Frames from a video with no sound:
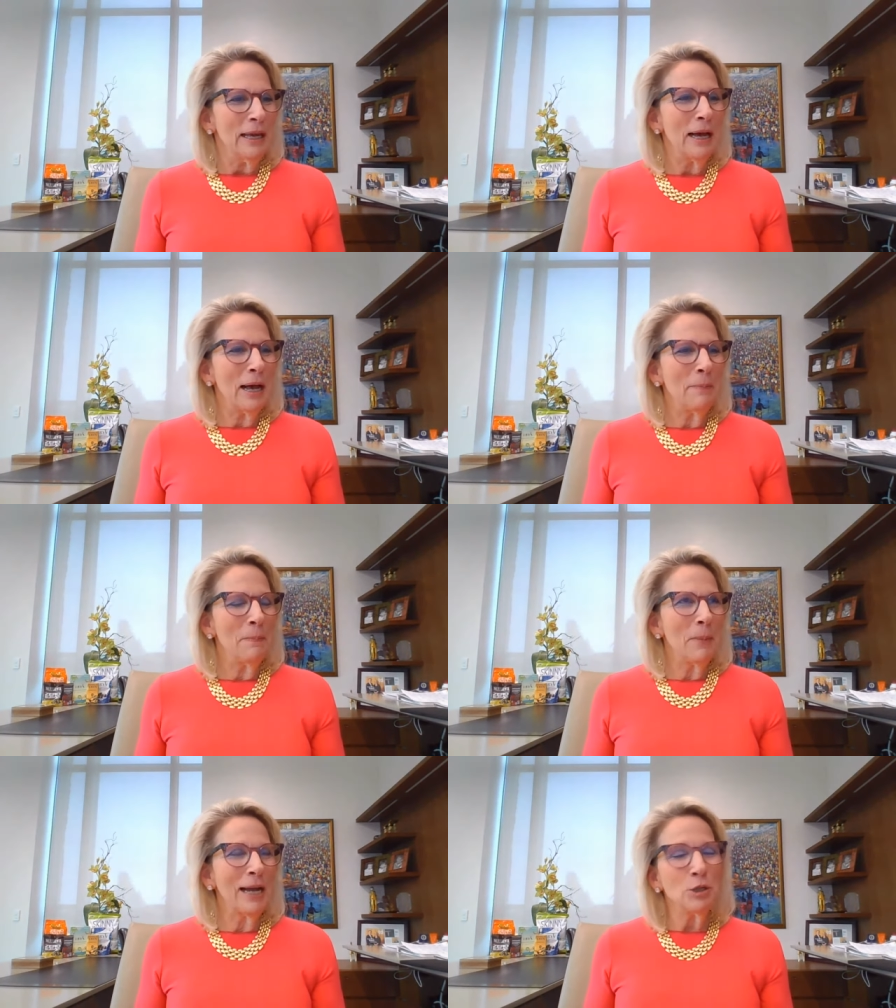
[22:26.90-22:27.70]

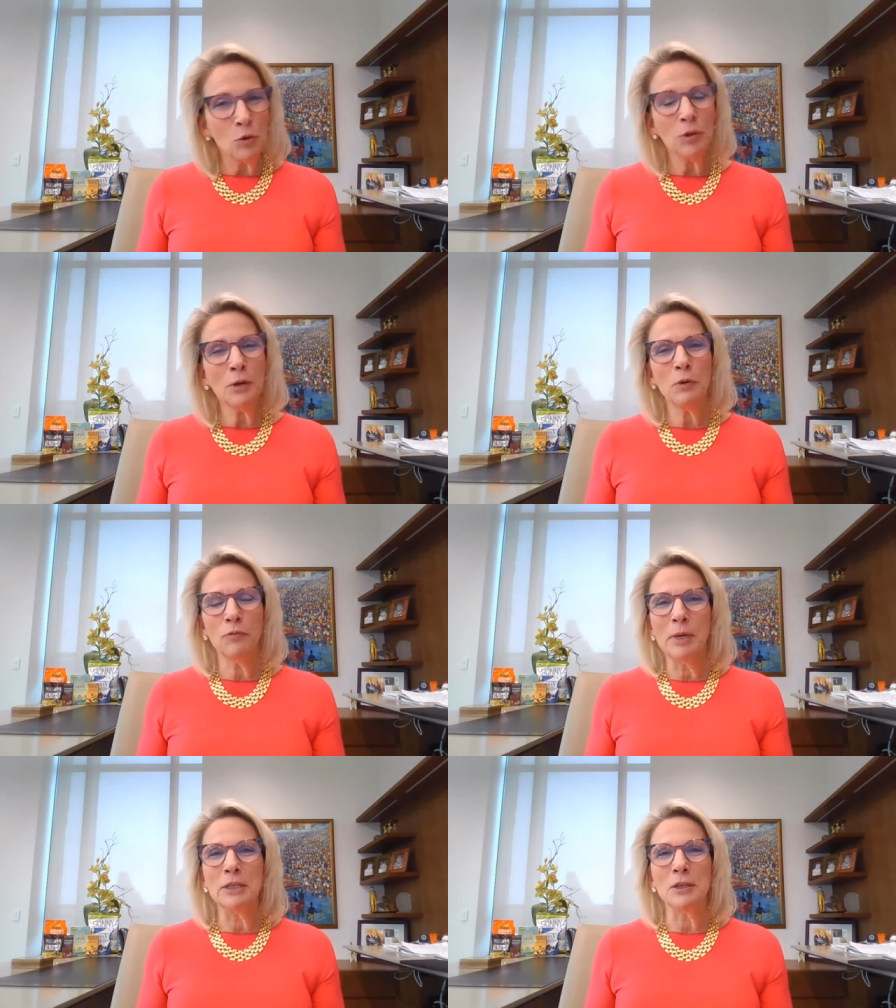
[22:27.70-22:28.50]
um, i do think
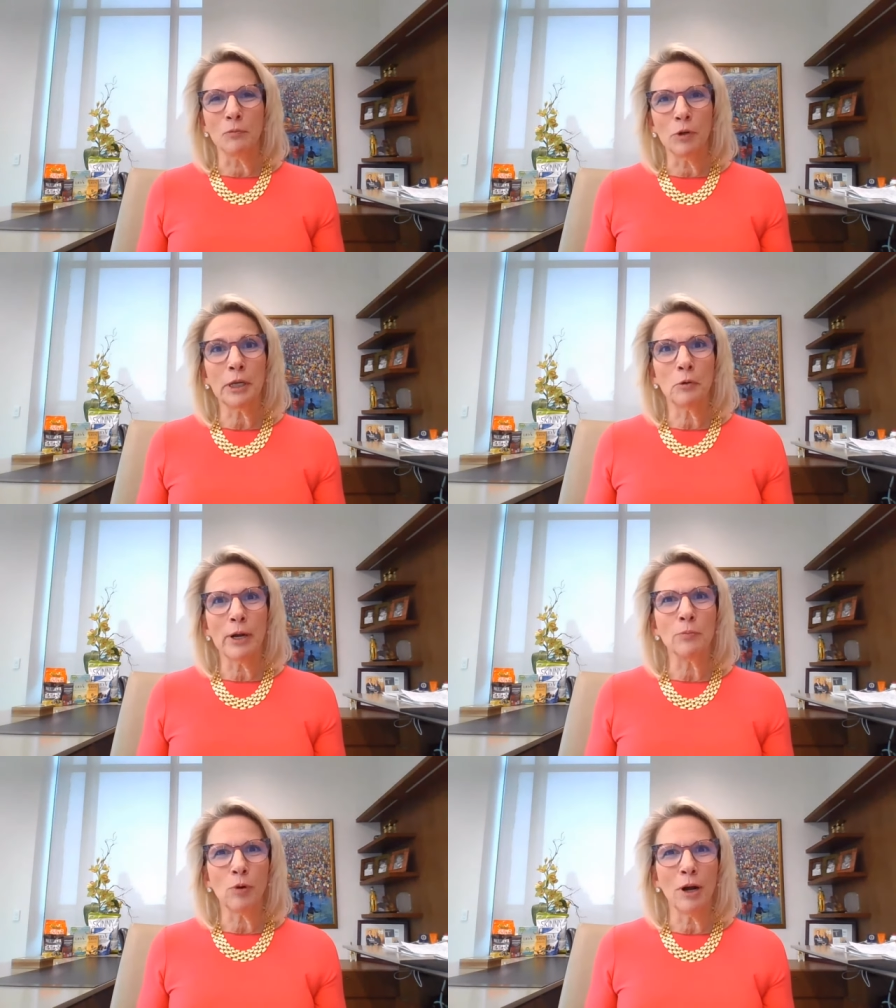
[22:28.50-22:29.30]
we've made some really
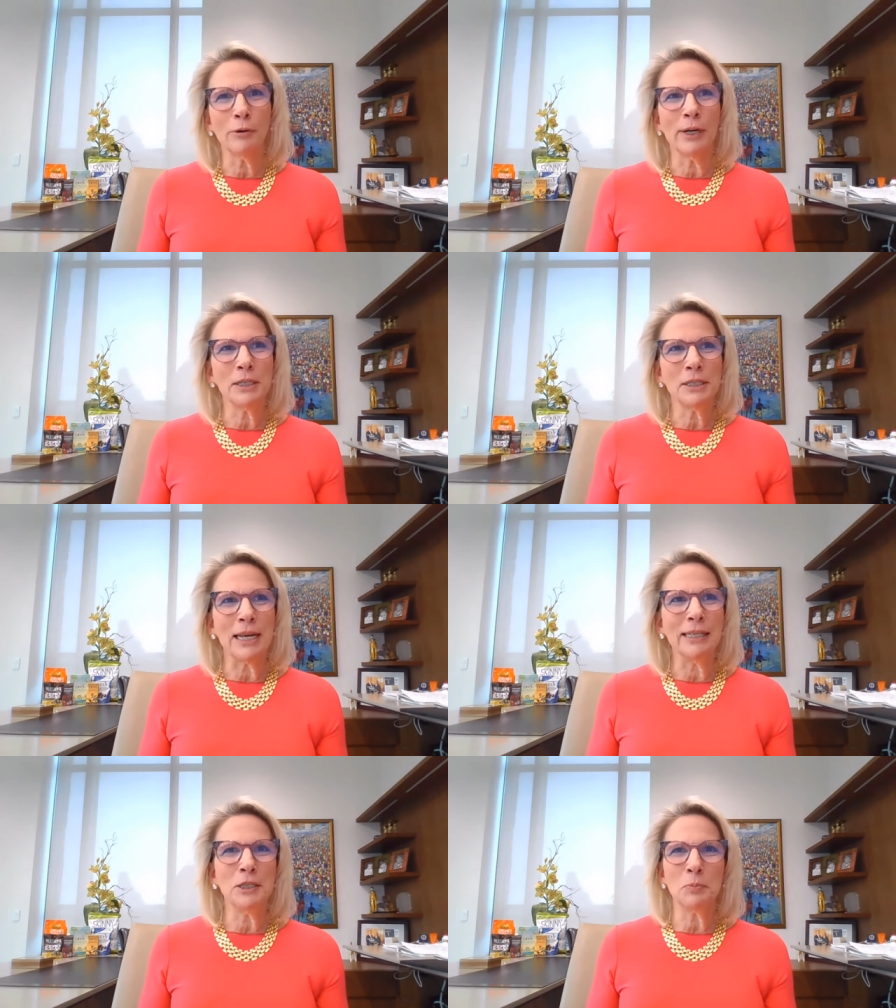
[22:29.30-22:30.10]
great progress
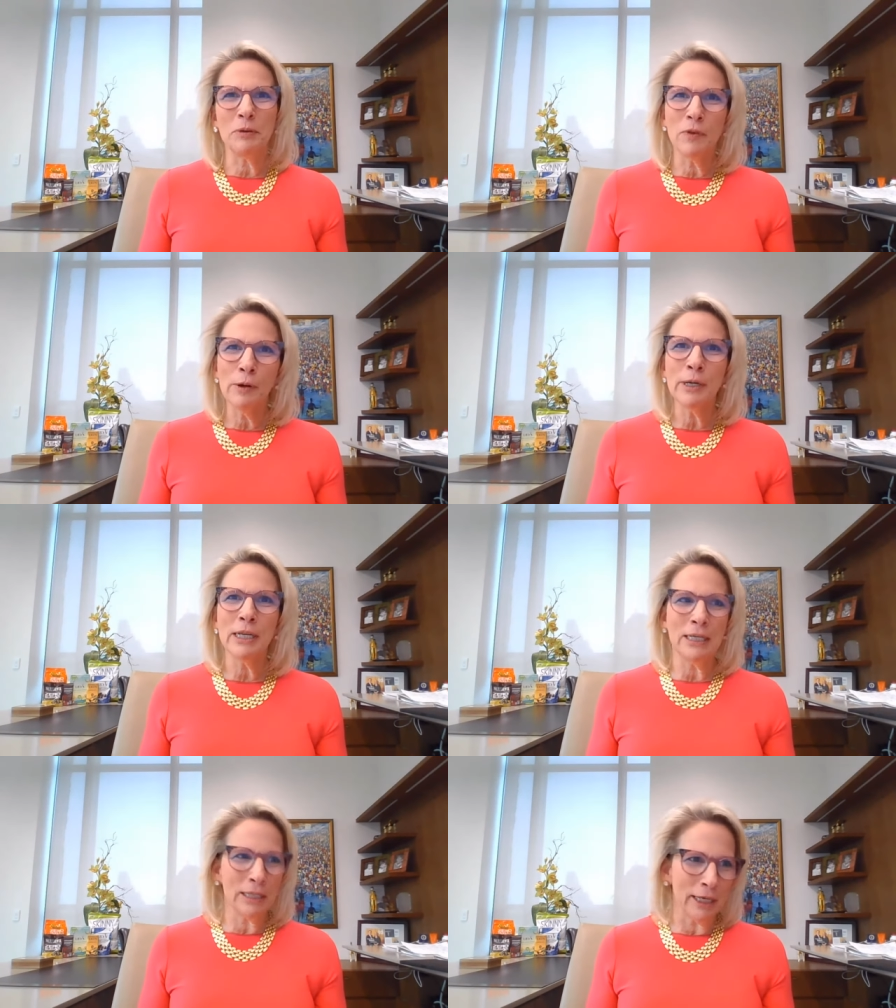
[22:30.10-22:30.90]
and it's been very
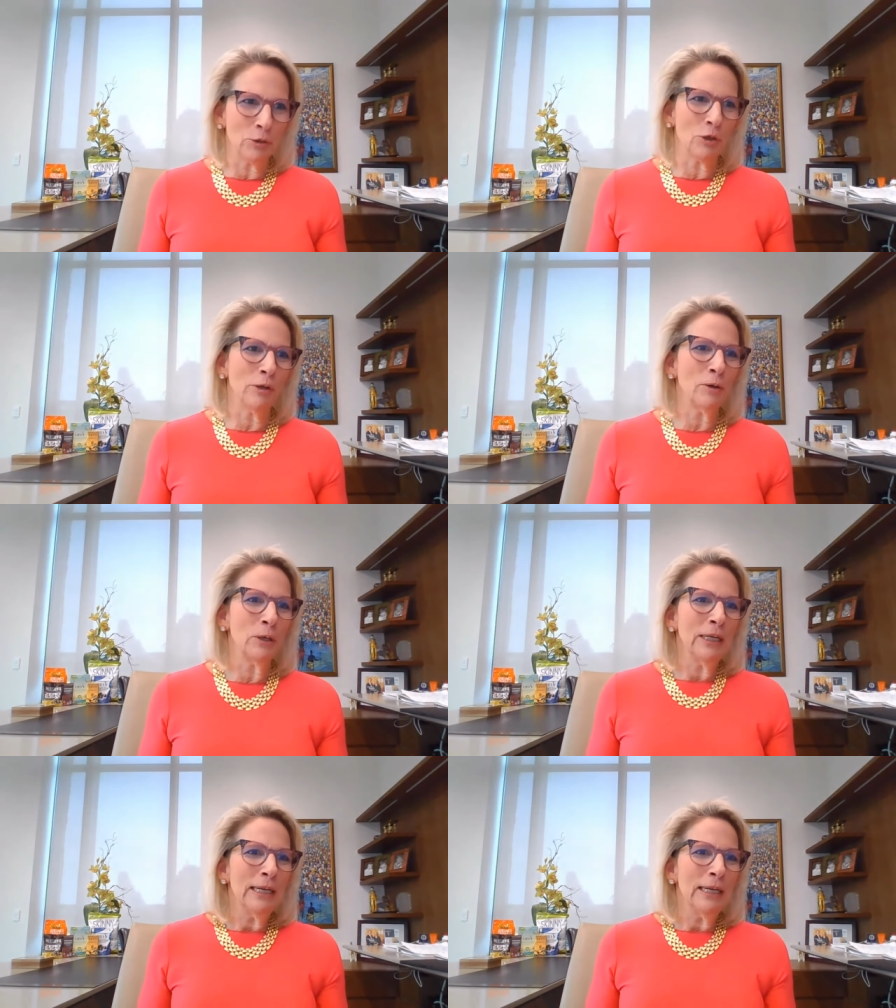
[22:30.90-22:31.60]
intentional